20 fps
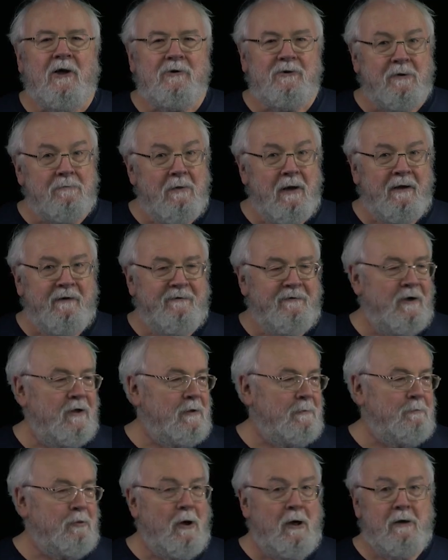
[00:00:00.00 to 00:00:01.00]
to make further
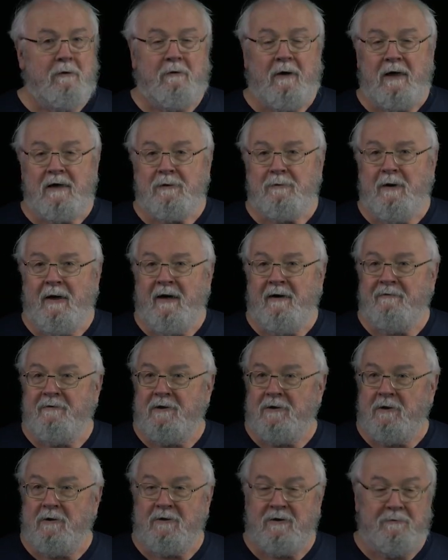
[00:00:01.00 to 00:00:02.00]
progress, we have to
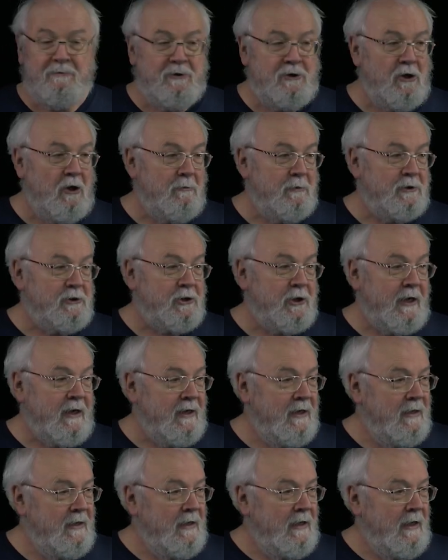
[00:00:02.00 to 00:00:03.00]
do some geometry,
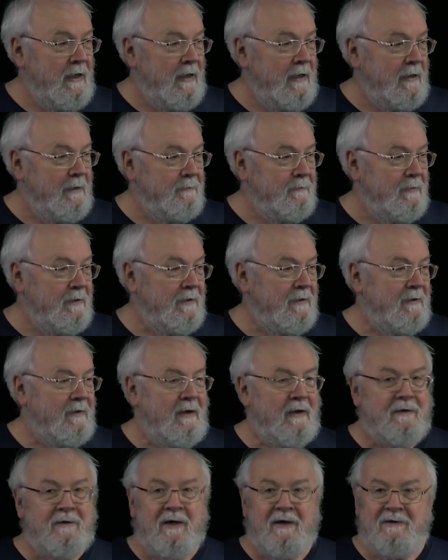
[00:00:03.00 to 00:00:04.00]
and
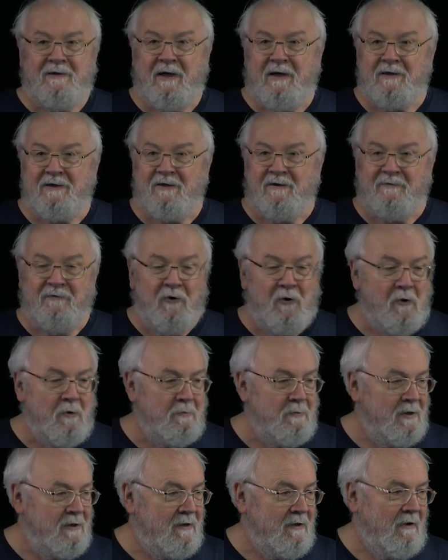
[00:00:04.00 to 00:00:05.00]
that takes the
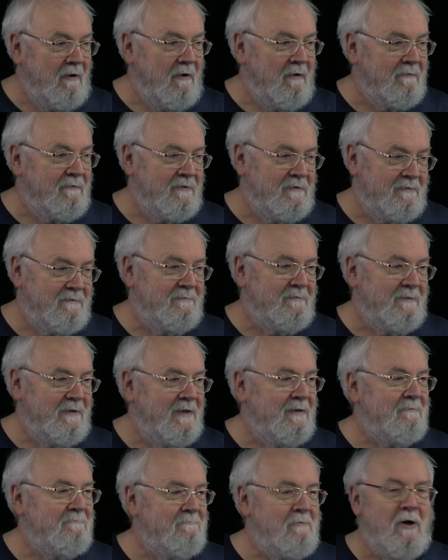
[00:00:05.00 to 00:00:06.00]
form of,
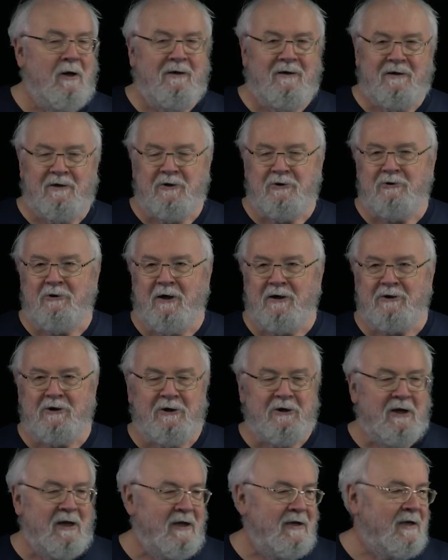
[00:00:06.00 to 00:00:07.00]
well, a
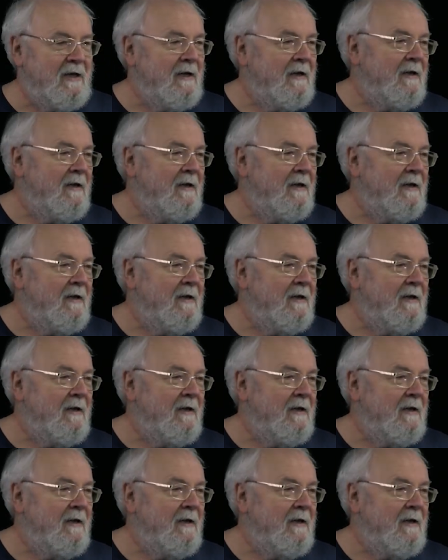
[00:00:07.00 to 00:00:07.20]
construction line.